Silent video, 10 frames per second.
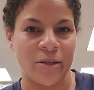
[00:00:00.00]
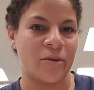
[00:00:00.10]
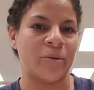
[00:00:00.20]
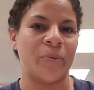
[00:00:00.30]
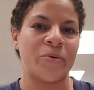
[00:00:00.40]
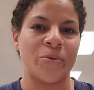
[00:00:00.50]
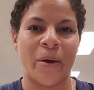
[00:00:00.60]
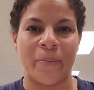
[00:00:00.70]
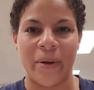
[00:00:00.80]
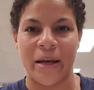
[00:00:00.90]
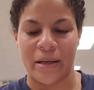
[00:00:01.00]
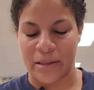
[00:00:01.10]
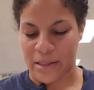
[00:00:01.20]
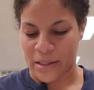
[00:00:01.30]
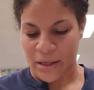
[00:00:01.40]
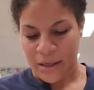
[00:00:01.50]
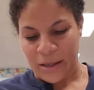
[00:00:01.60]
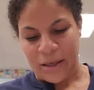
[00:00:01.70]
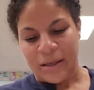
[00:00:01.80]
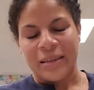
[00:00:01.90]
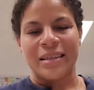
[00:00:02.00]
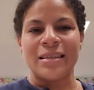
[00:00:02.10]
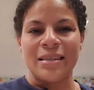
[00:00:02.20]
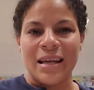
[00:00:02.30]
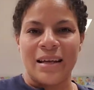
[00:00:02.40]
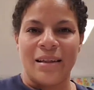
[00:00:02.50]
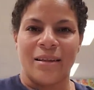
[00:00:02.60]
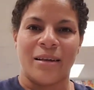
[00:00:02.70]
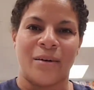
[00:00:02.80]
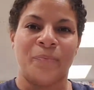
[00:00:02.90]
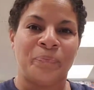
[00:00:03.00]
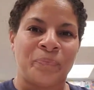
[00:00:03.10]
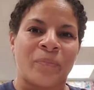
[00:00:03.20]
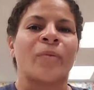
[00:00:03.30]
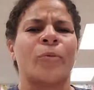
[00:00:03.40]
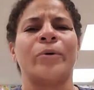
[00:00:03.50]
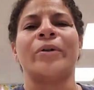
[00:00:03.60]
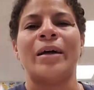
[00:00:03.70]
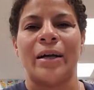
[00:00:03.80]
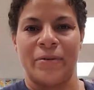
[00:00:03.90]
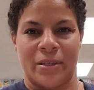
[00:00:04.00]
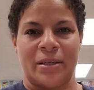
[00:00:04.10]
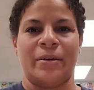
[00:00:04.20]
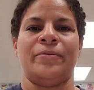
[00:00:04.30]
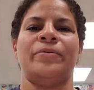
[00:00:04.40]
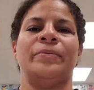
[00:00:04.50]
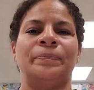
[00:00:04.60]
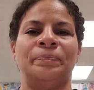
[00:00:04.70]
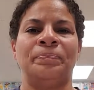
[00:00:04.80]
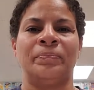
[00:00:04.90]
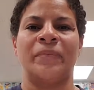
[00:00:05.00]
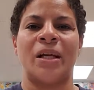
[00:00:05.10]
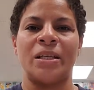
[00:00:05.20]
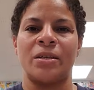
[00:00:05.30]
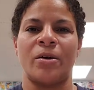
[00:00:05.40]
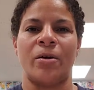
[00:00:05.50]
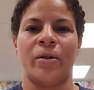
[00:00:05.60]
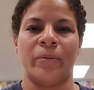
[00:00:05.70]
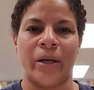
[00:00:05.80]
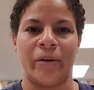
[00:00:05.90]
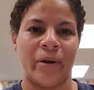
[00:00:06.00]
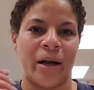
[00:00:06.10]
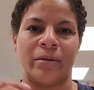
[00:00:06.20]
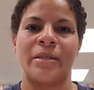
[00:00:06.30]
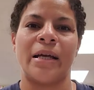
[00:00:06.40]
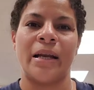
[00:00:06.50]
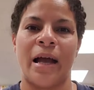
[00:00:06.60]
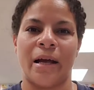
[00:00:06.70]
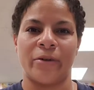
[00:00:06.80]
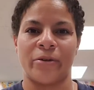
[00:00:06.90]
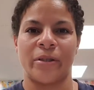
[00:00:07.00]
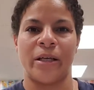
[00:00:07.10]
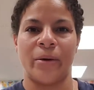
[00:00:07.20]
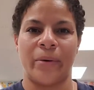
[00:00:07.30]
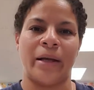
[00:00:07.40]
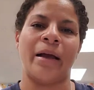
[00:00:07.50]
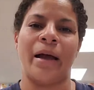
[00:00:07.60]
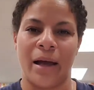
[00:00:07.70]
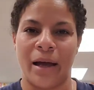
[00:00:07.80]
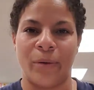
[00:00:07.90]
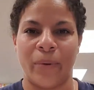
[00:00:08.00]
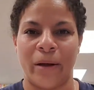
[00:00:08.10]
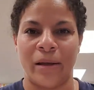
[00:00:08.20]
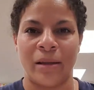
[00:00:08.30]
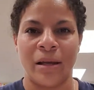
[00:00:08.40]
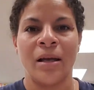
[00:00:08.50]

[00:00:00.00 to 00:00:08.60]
group of sweatpants. This is taking the real life stuff that's all the way around and actually going ahead with